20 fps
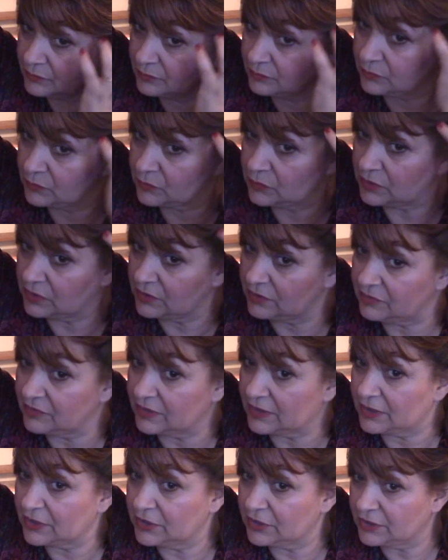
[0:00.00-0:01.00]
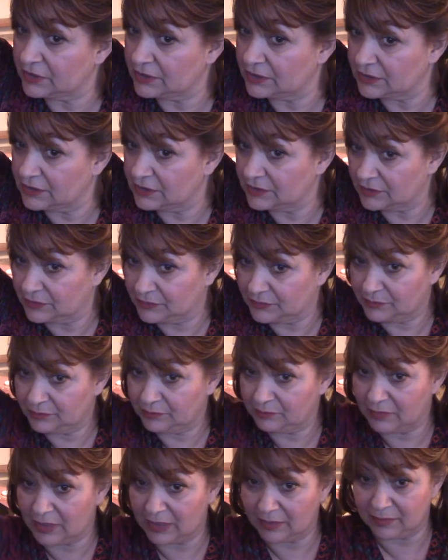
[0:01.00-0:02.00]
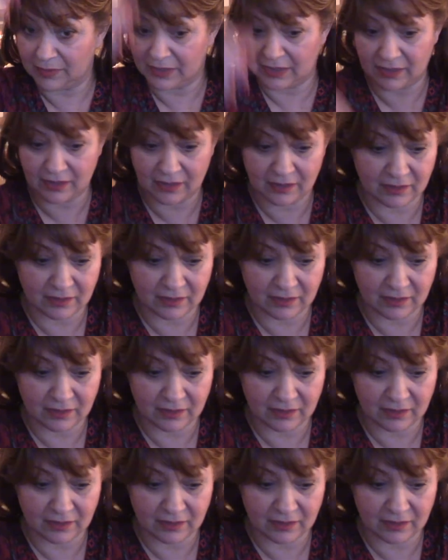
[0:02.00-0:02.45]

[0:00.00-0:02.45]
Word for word: I wonder if I could maybe